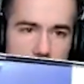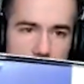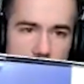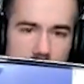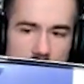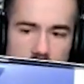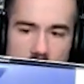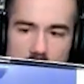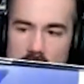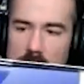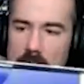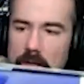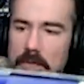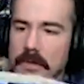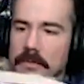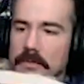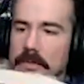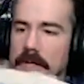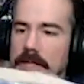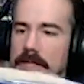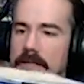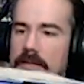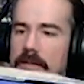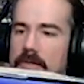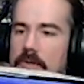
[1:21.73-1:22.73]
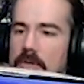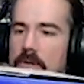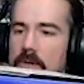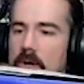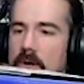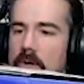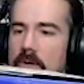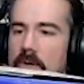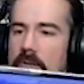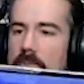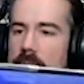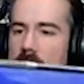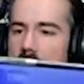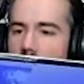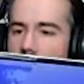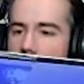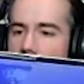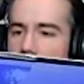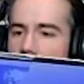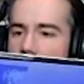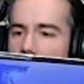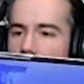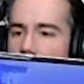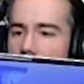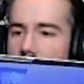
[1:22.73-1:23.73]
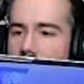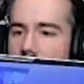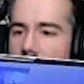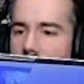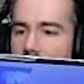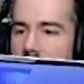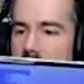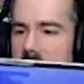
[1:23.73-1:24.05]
You've got the Chronomark logo there,